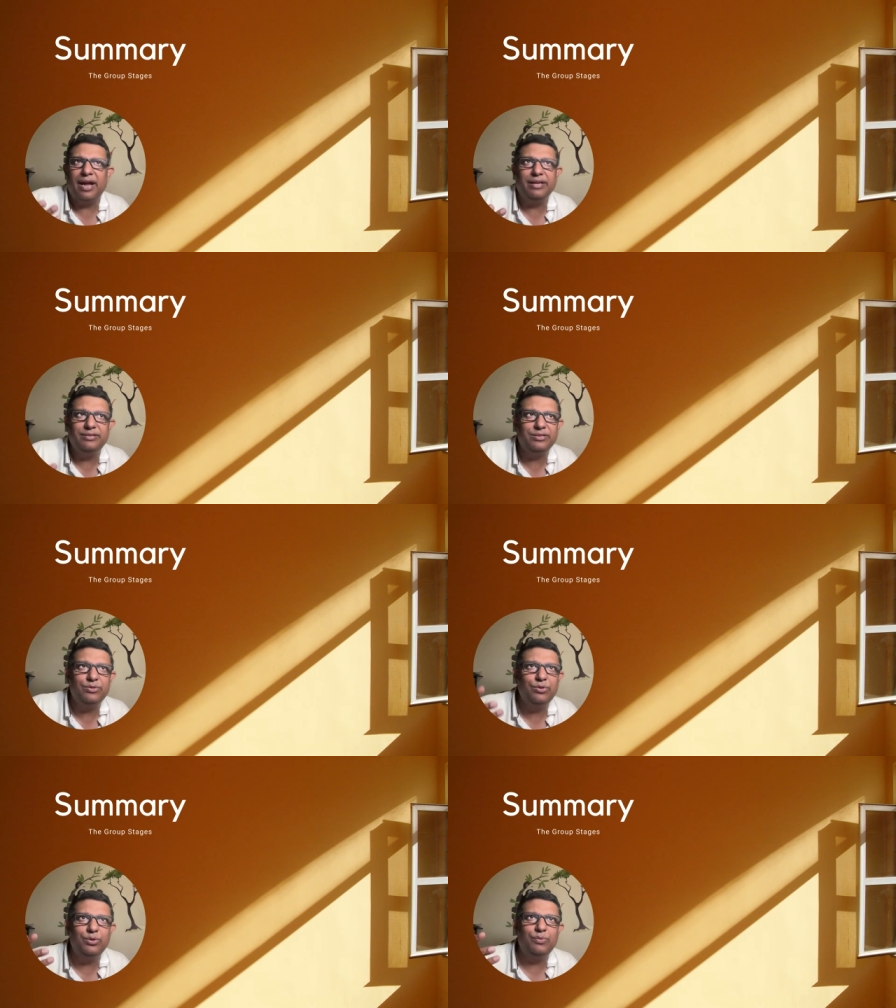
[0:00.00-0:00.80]
I
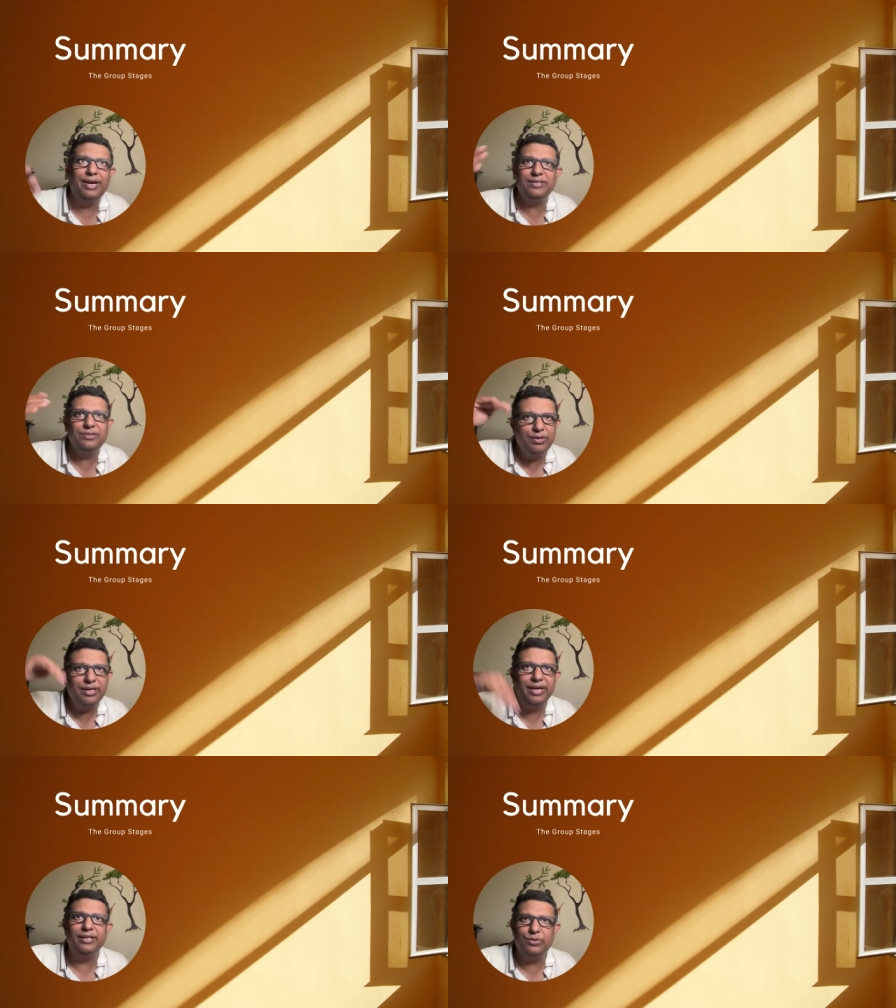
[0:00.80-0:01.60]
just don't know why it is
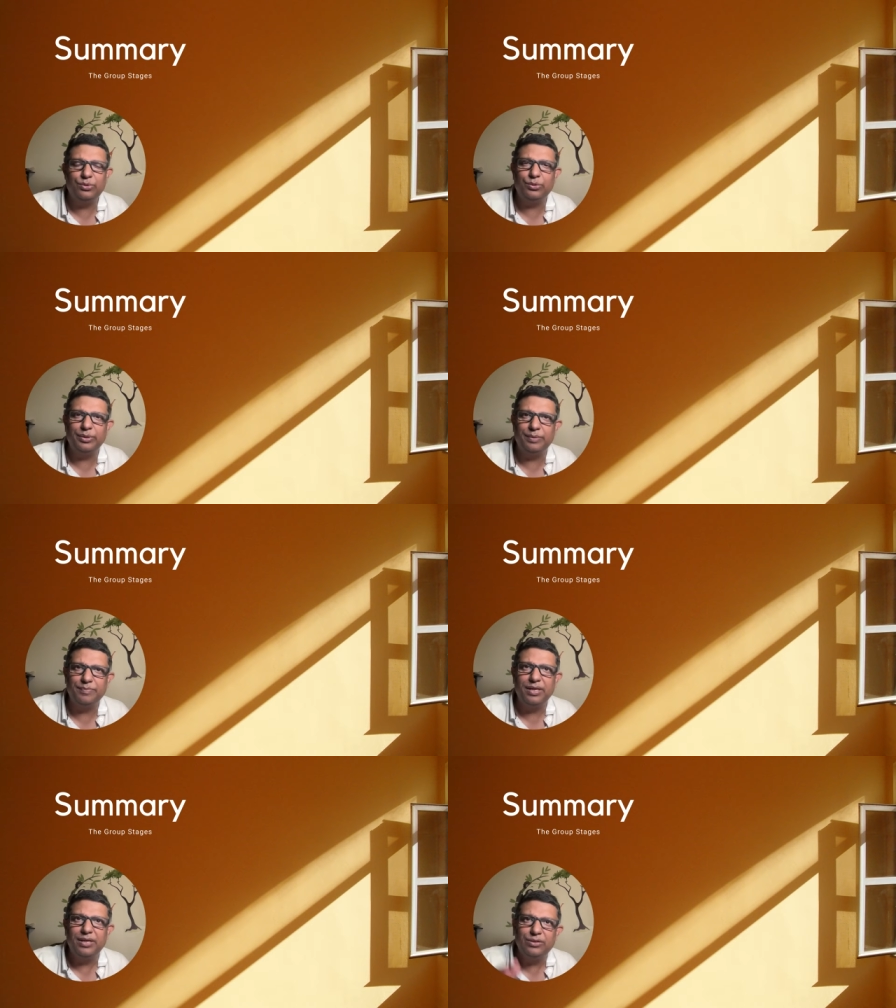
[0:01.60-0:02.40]
not getting through to
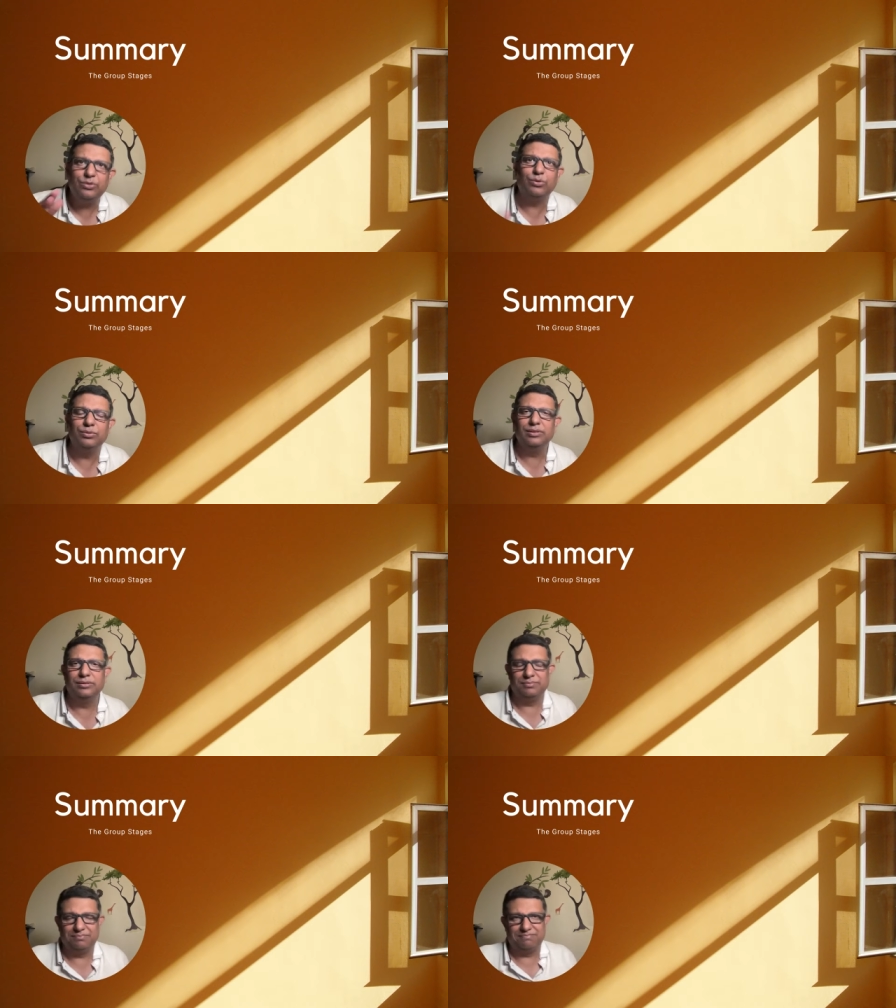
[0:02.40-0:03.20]
him. So
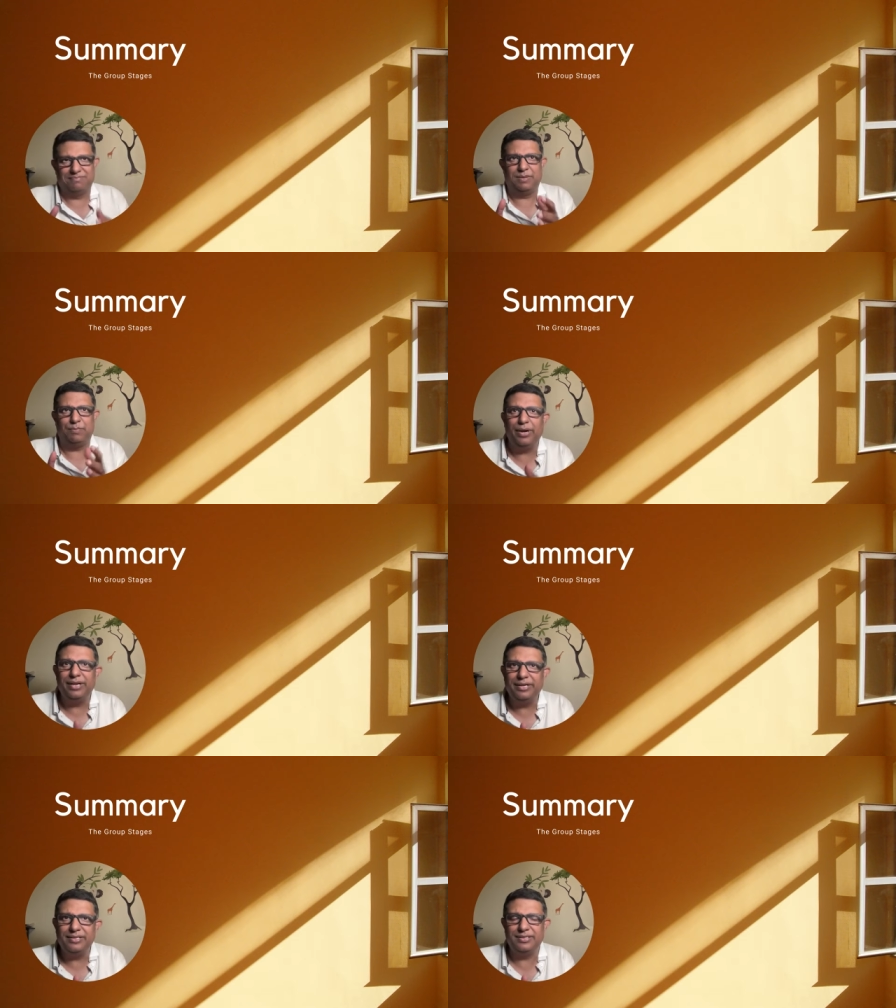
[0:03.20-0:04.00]
the
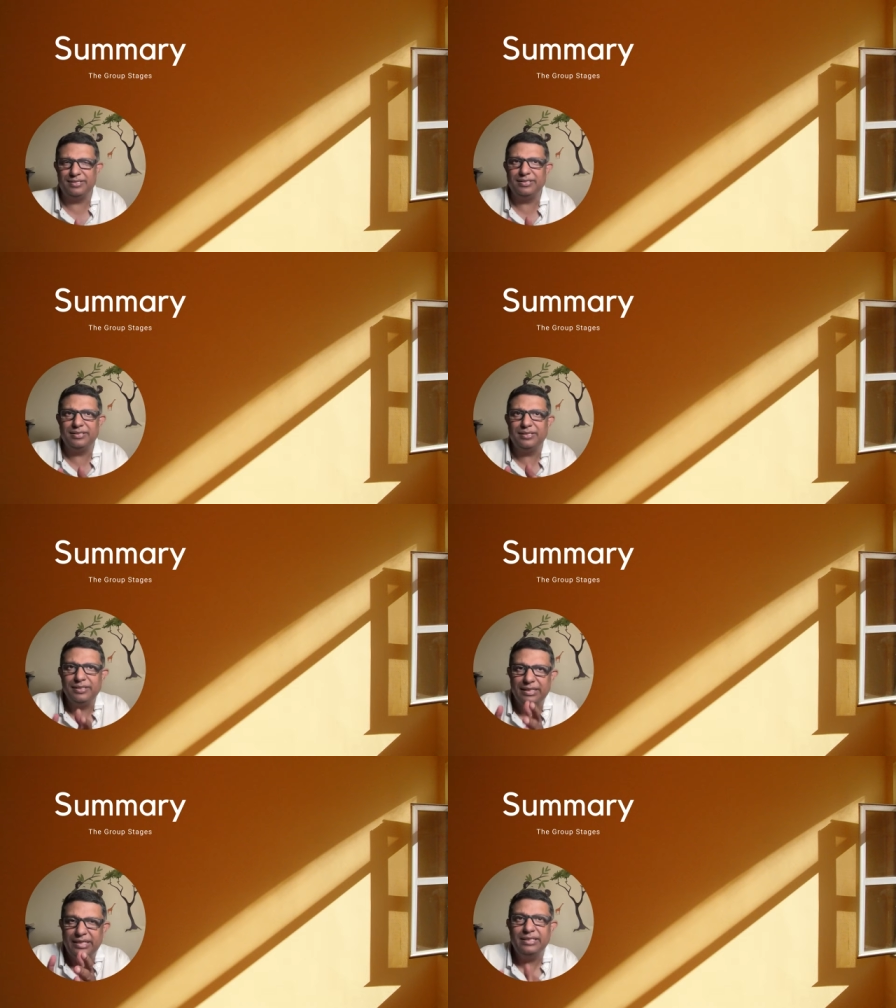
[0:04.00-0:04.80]
point is,
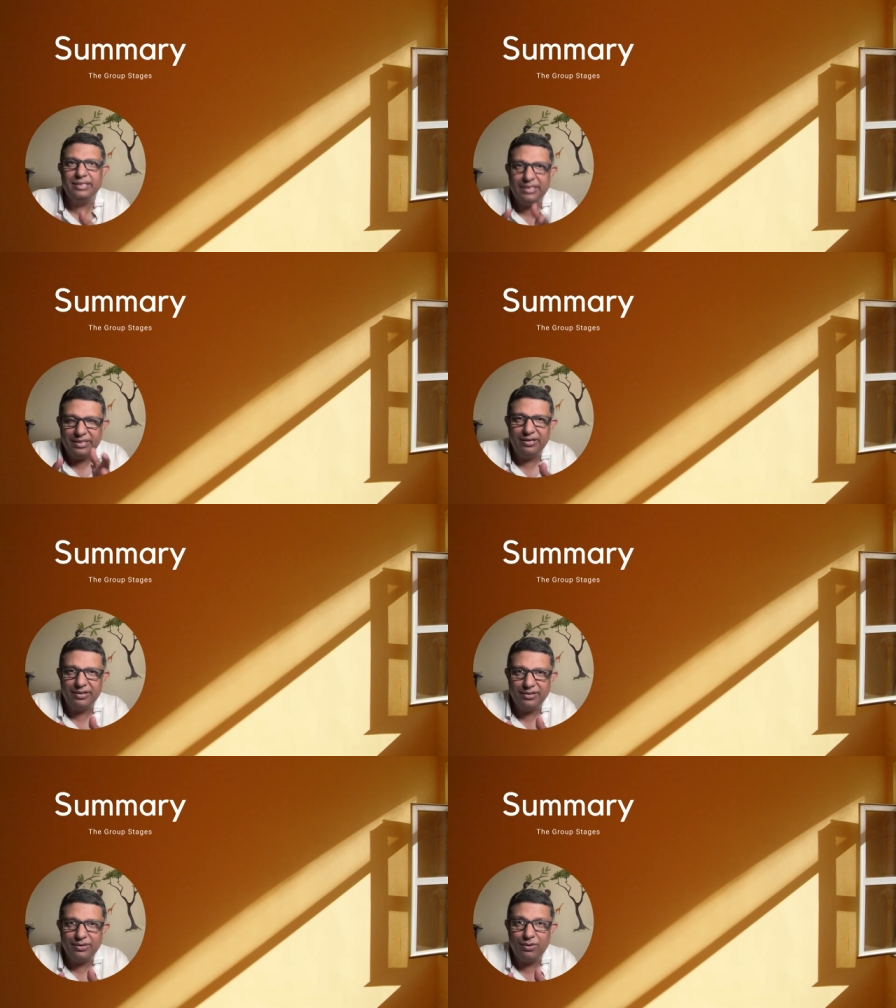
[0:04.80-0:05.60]
he's
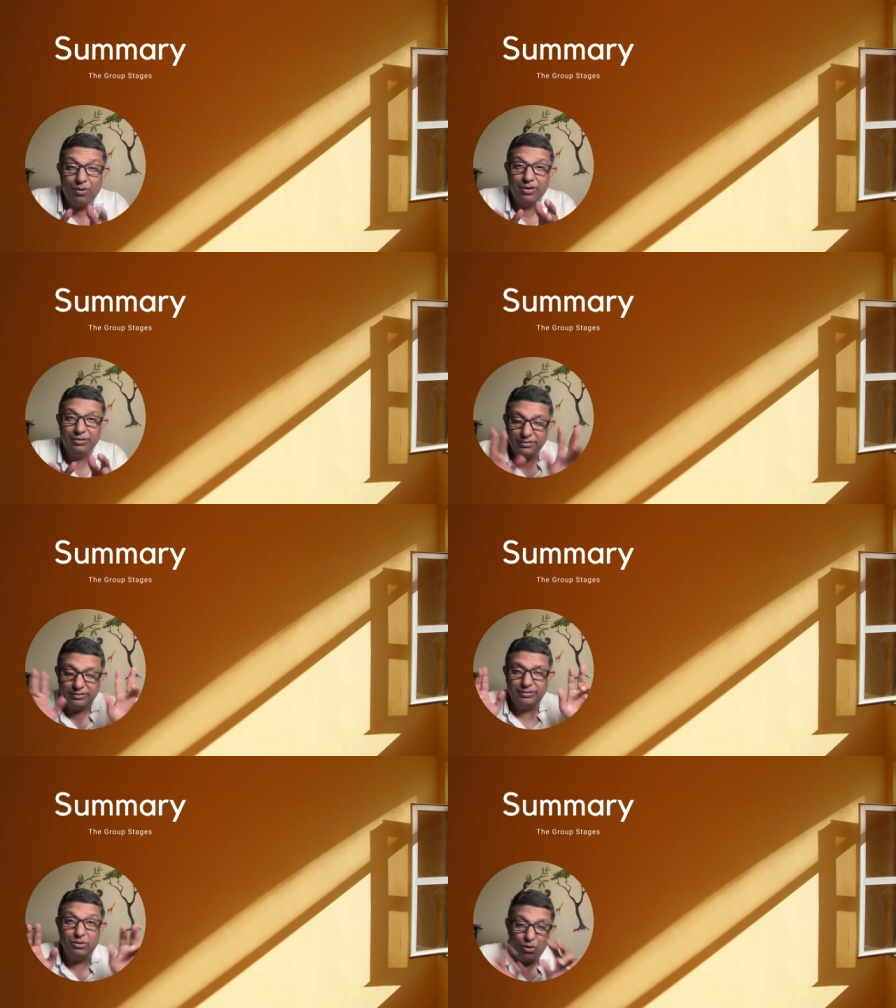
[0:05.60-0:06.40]
here or
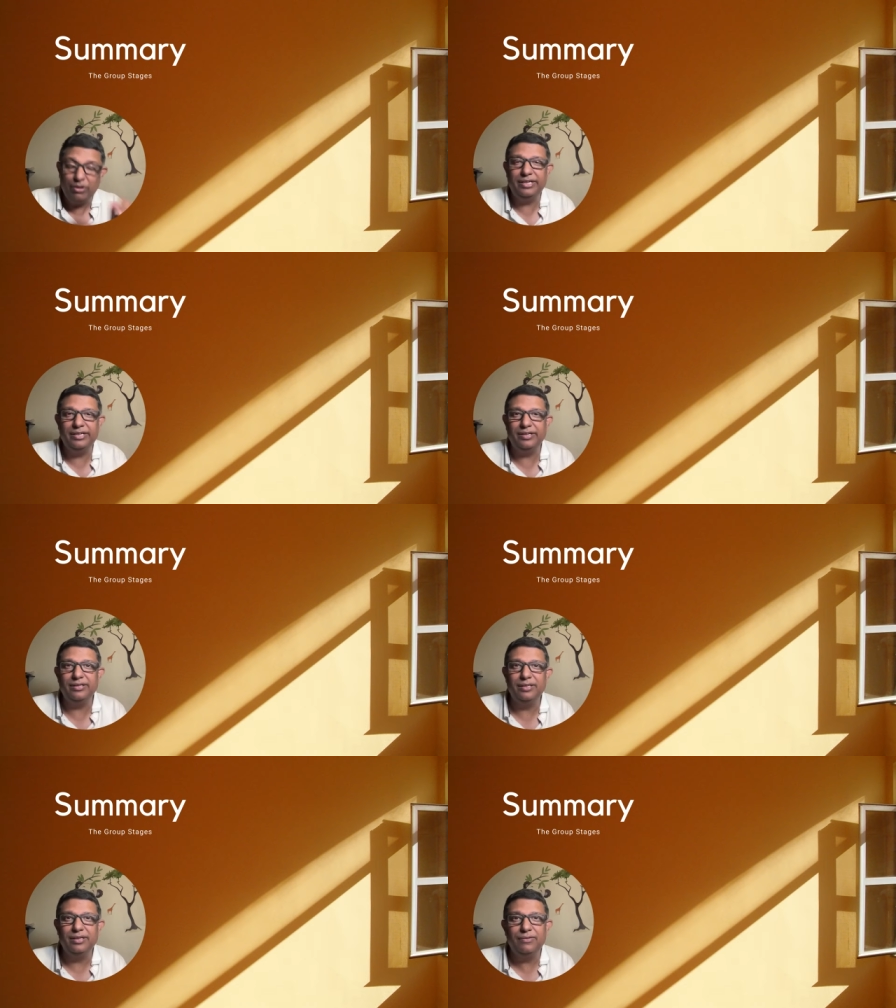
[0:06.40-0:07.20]
not
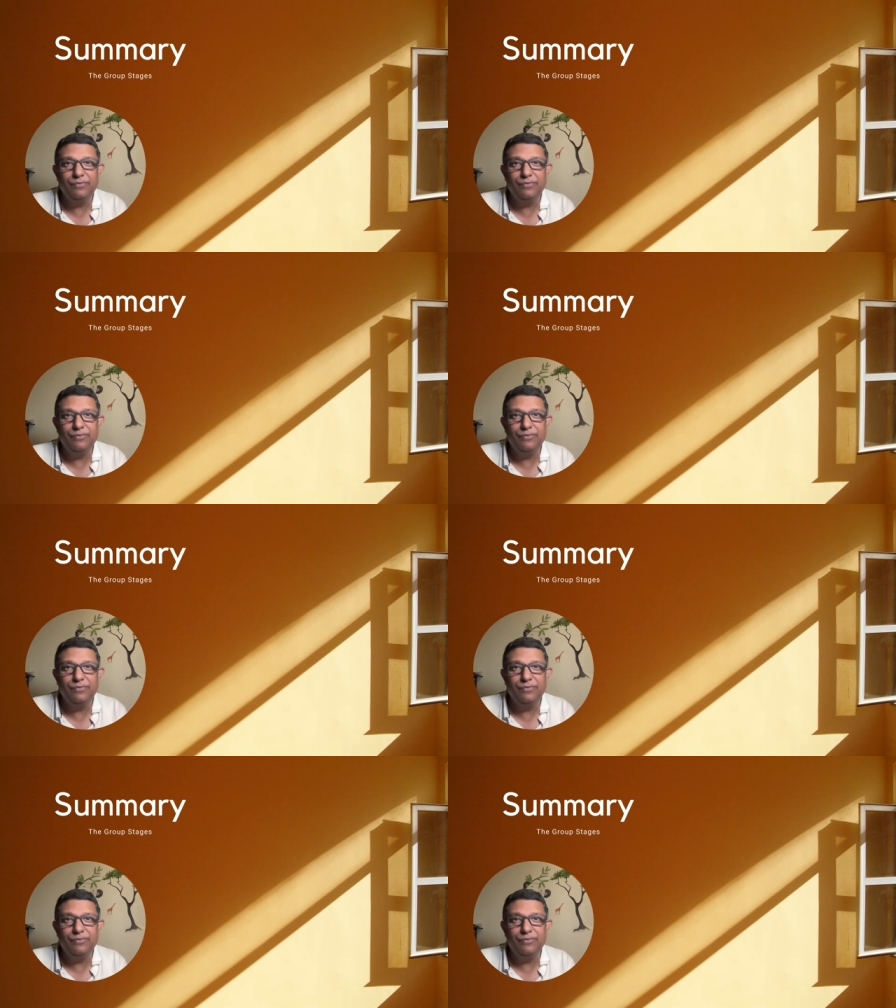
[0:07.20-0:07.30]
here